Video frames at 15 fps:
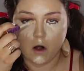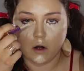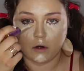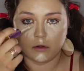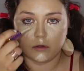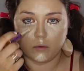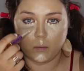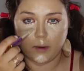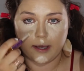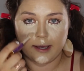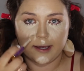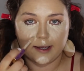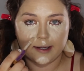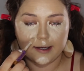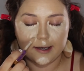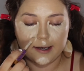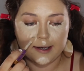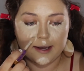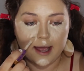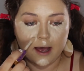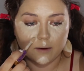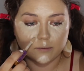all the way
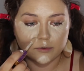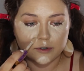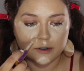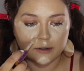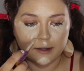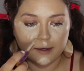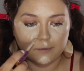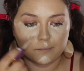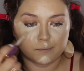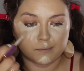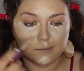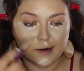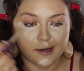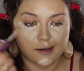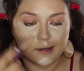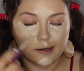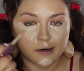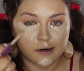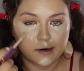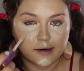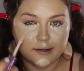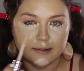down to like right
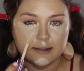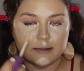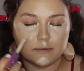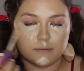here and